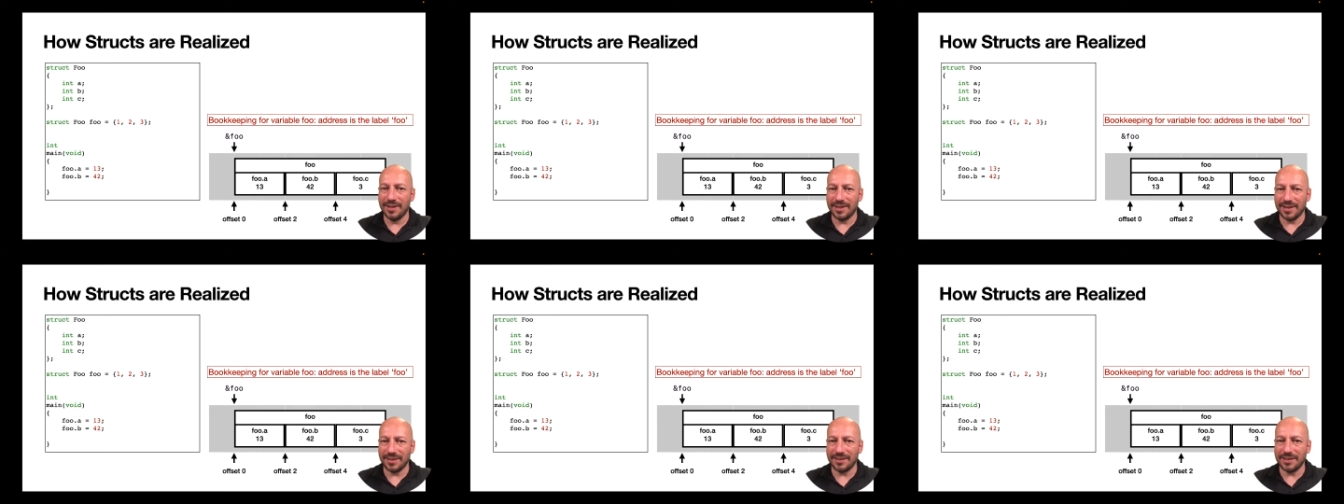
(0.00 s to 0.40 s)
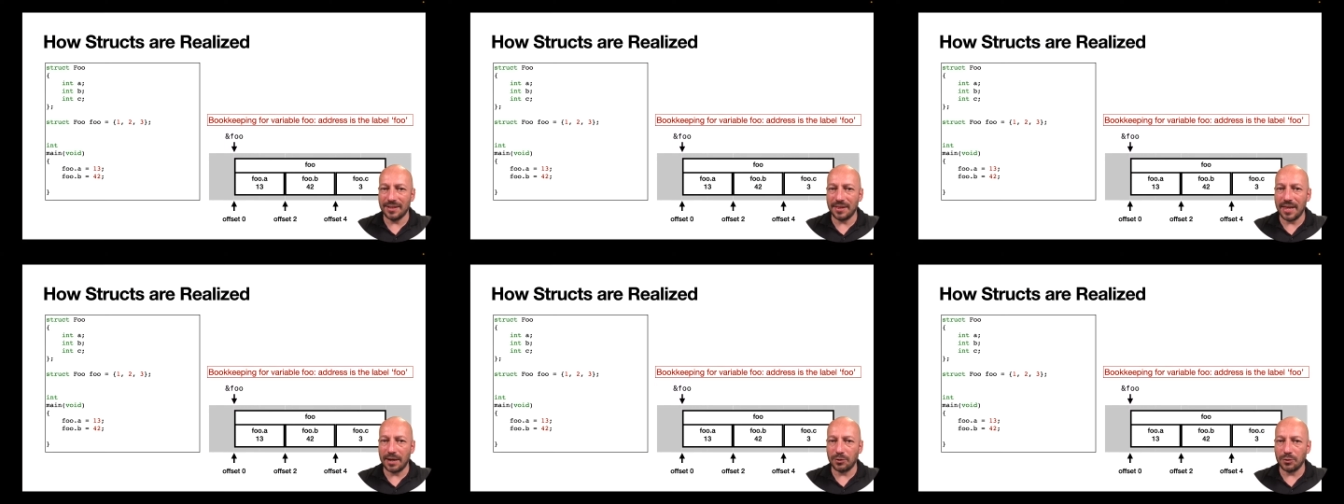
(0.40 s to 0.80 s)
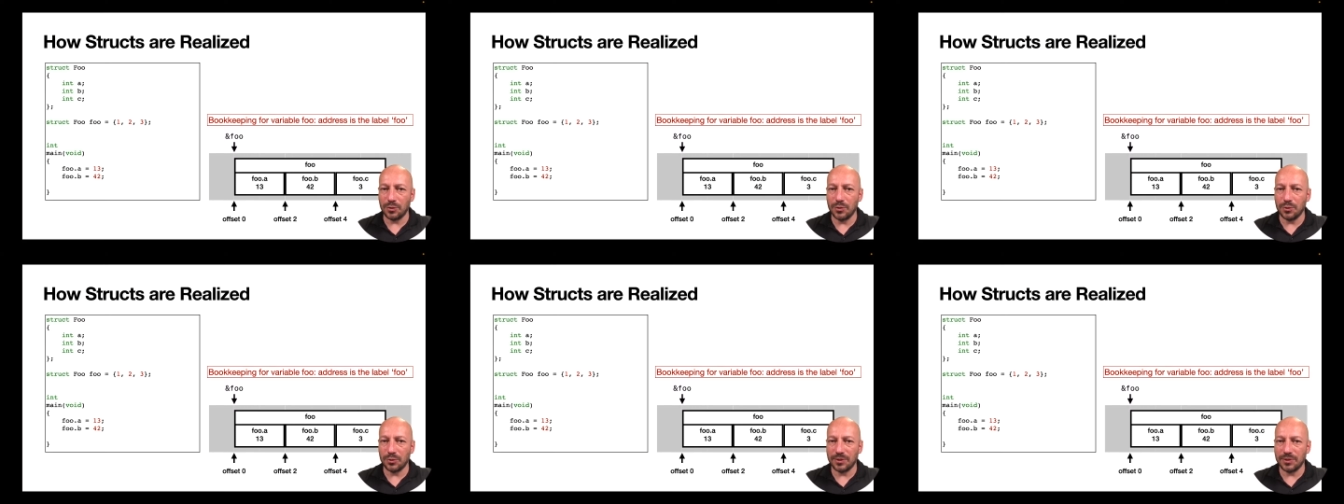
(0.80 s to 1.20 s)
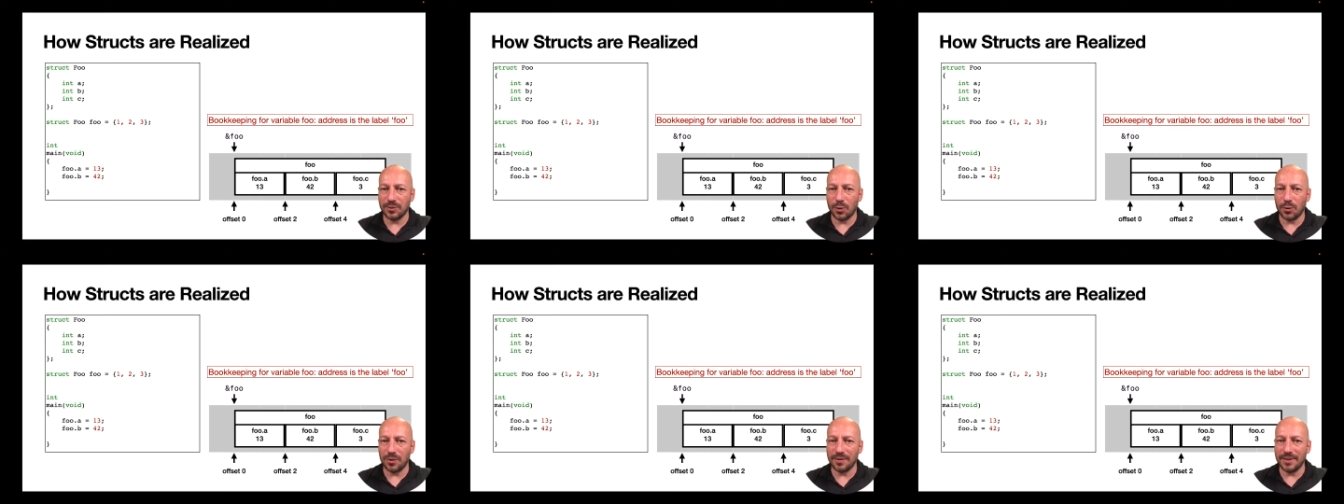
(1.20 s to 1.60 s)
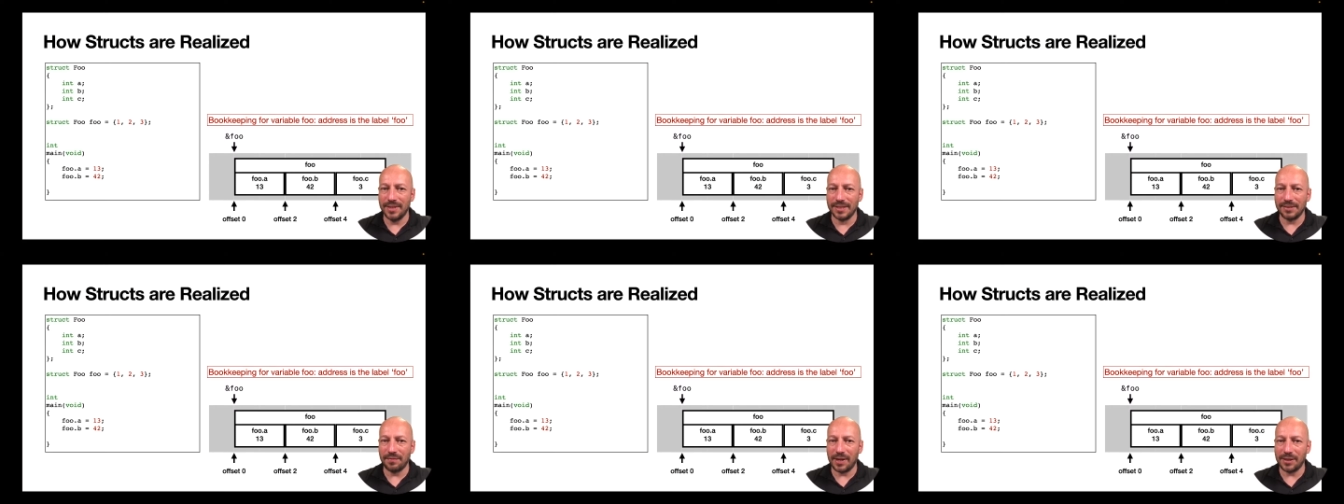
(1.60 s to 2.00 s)
and there you store
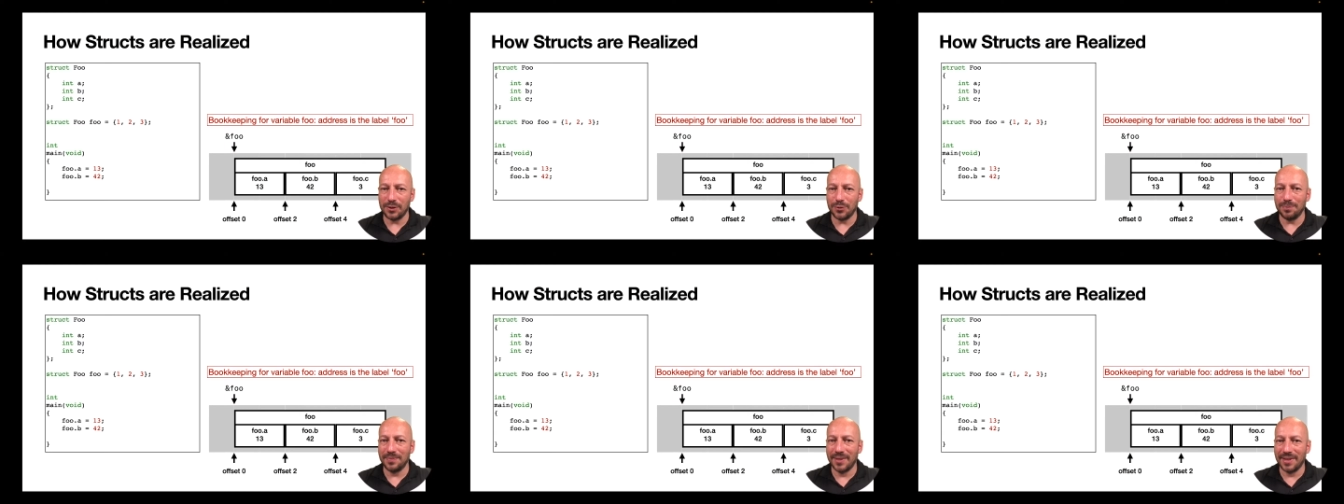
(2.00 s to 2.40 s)
this value.